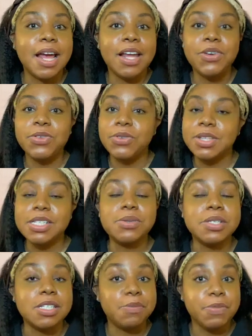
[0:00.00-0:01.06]
knew this
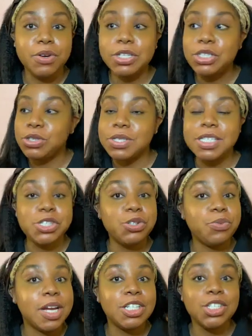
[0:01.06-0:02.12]
was a spiritual
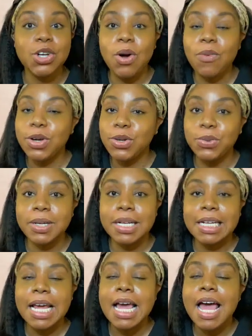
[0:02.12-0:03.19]
situation going
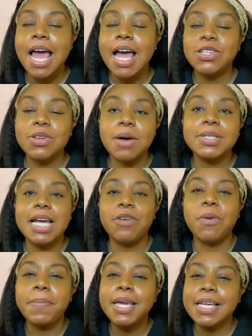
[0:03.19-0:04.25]
on. So I was like,
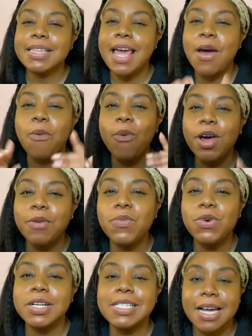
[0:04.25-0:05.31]
"Repeat that one
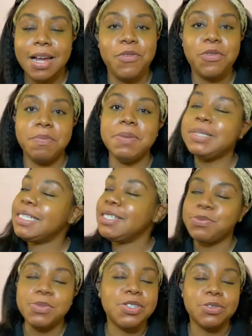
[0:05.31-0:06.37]
more time for me,
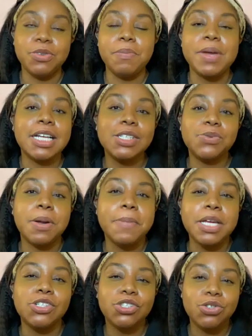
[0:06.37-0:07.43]
please, Mr. Grumpy. I just want to
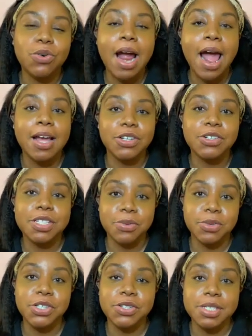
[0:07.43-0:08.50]
make sure I understand
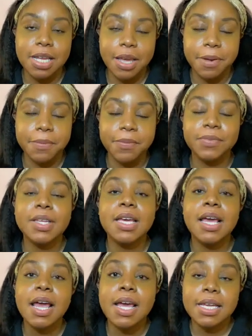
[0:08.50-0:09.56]
what you're saying."
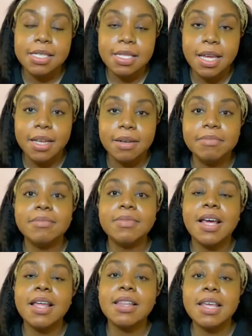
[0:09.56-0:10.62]
He said,
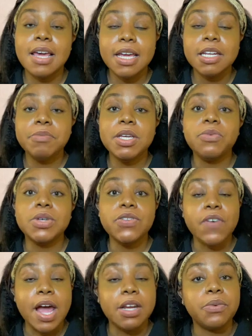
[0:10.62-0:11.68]
"The enemy was
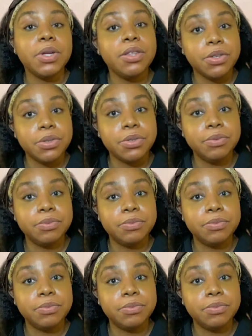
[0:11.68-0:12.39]
fighting with you,